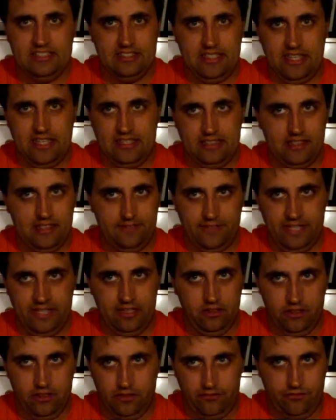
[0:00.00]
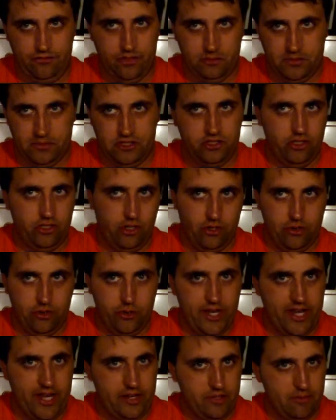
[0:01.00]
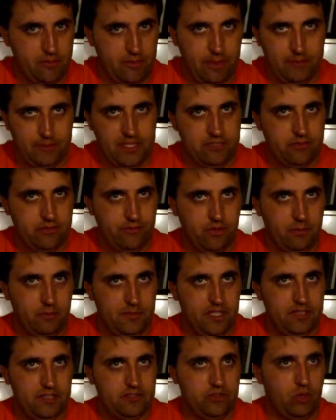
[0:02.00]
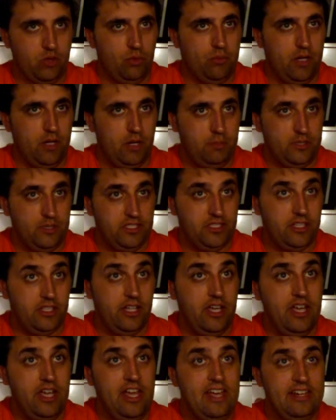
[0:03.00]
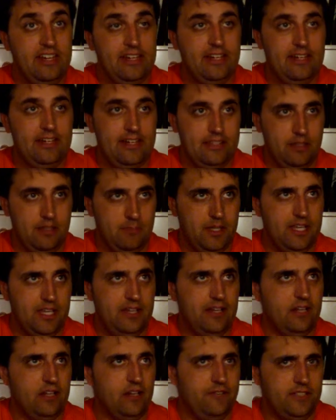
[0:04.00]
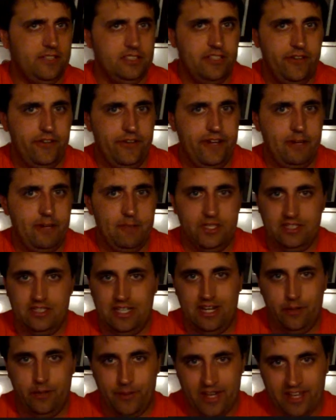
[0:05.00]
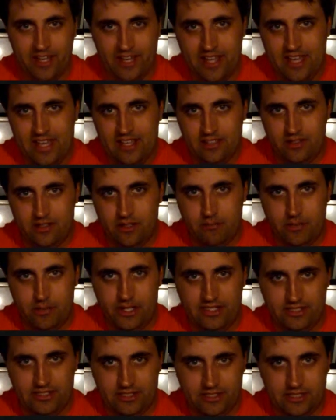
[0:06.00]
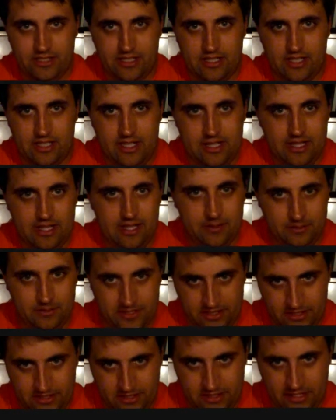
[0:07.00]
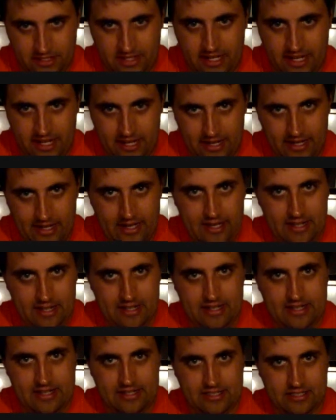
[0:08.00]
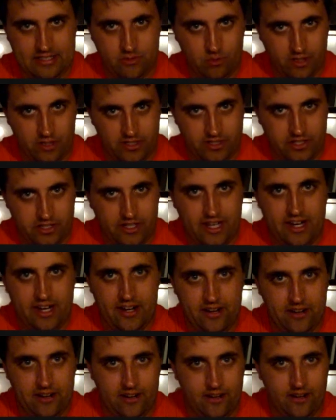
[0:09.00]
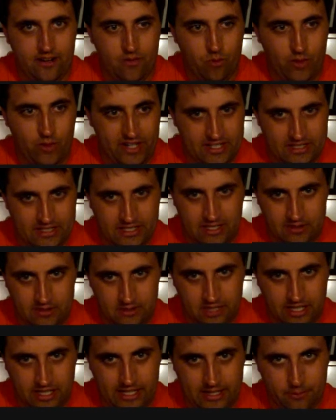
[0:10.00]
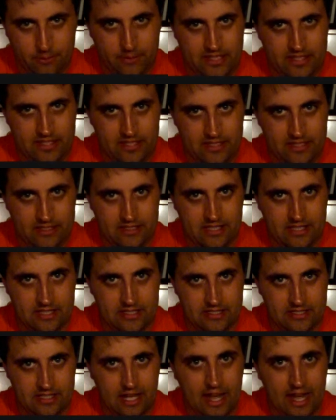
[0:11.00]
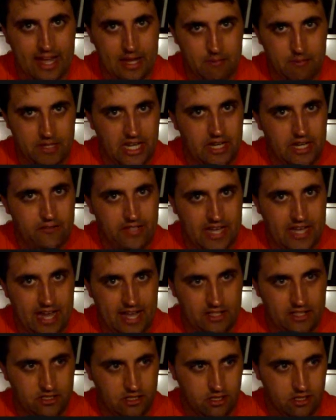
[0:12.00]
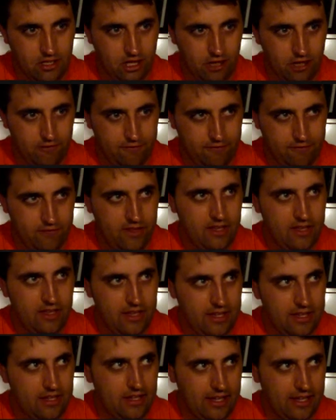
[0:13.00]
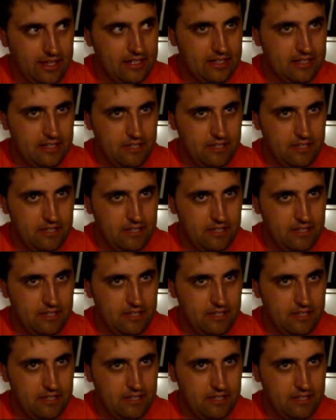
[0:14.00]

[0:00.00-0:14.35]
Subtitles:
that's something he learned from Star Crash, or maybe it's from the soap operas he did at the beginning of his career. But anyway, so he brings out this guy, and he just wants to hear what he sounds like when he says, "I am David Hasselhoff," like